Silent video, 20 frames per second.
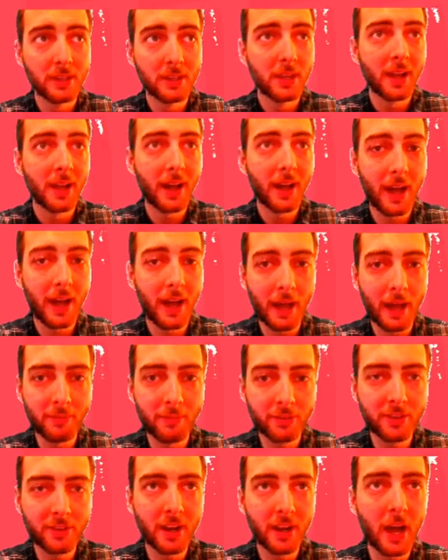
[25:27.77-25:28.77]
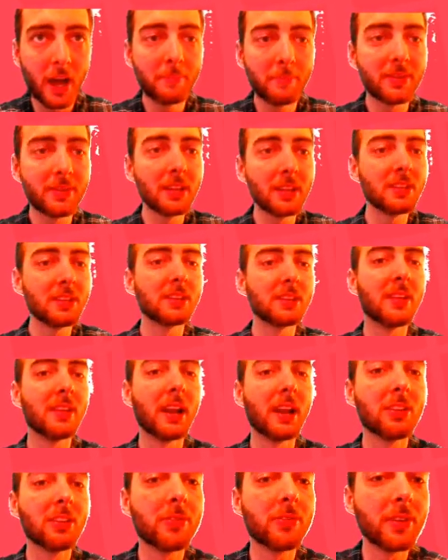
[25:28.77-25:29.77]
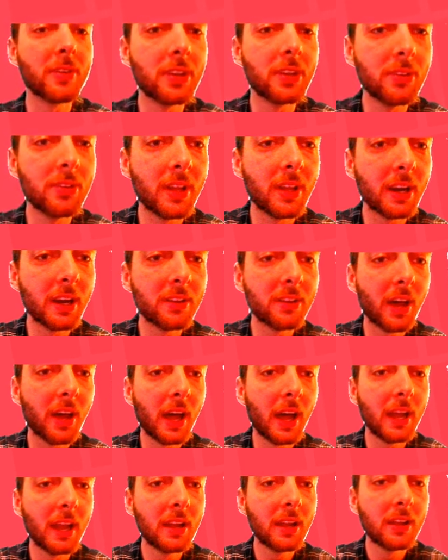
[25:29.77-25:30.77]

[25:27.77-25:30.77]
I'm just gonna update the attendance for you there, Ty.